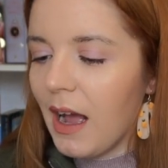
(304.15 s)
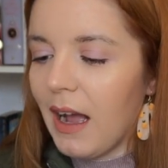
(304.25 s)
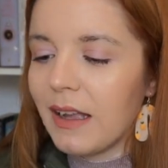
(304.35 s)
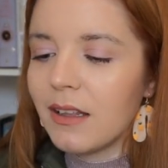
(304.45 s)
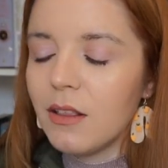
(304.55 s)

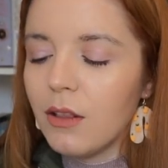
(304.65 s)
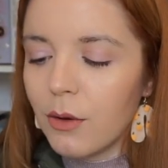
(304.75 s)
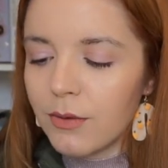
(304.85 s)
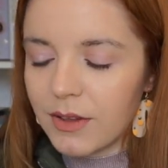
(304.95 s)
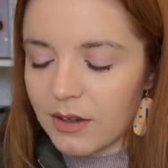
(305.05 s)
I
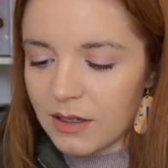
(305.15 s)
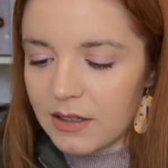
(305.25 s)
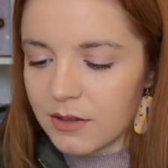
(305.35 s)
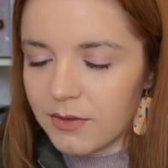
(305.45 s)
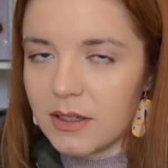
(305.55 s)
love the
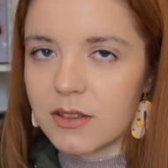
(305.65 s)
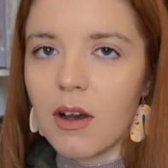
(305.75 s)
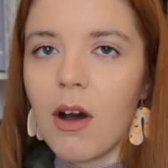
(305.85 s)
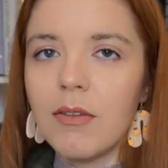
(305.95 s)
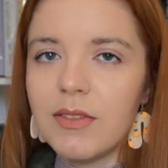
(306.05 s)

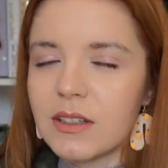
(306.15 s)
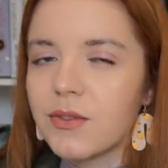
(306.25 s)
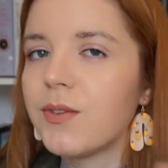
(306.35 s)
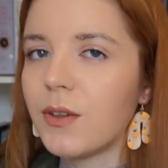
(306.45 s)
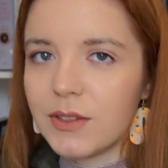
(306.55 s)
cohesiveness of this
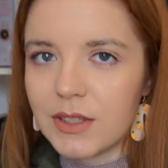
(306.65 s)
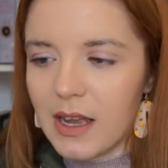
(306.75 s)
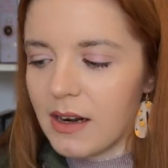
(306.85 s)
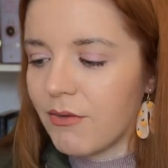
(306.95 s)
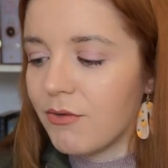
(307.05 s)
full
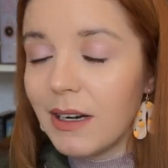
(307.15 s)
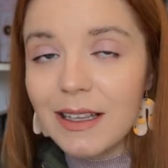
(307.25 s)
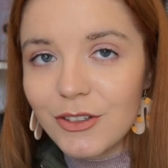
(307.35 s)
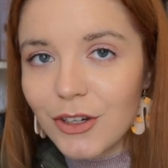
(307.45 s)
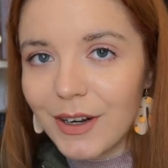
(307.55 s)
set and I've
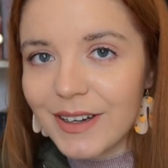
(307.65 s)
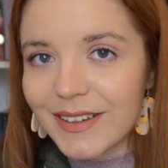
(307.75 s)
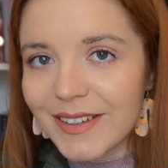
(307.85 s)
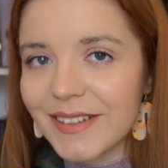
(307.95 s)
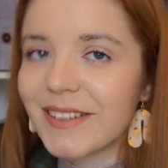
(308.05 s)
really enjoyed
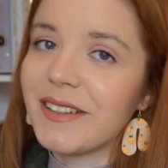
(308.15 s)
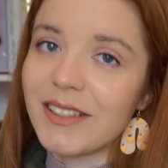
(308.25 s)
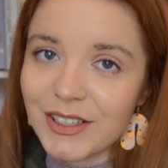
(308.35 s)
it since the